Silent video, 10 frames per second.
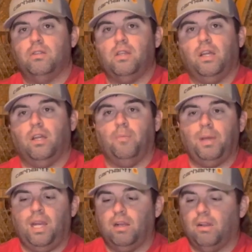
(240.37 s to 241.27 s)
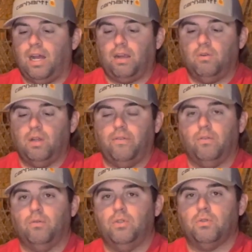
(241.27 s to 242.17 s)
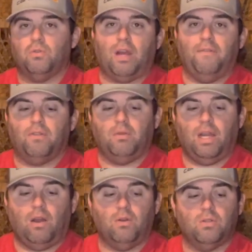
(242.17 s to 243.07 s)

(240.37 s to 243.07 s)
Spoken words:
they get up 8 o'clock or whatever, drive 3 hours.